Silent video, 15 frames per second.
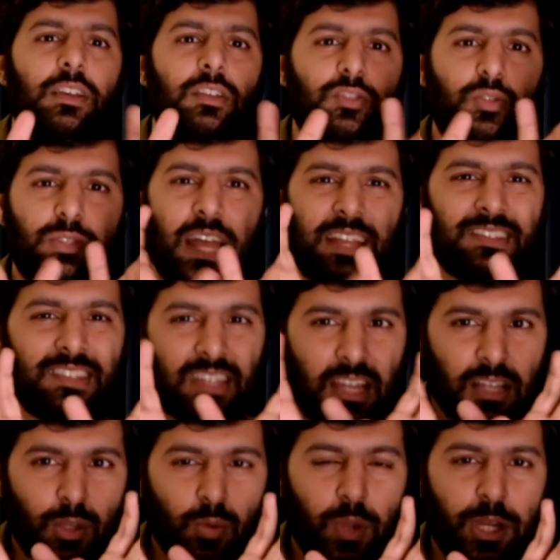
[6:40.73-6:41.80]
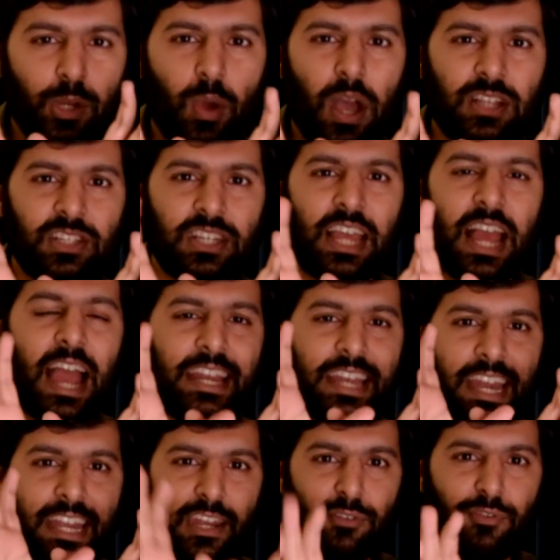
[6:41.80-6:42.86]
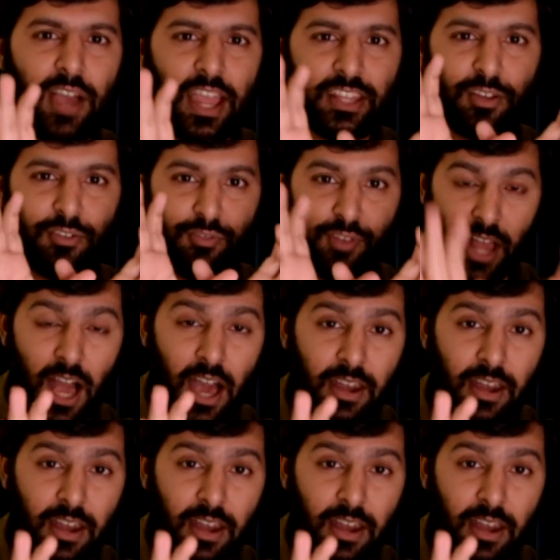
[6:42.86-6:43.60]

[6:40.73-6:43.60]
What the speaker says: So that's another way to actually identify the flower,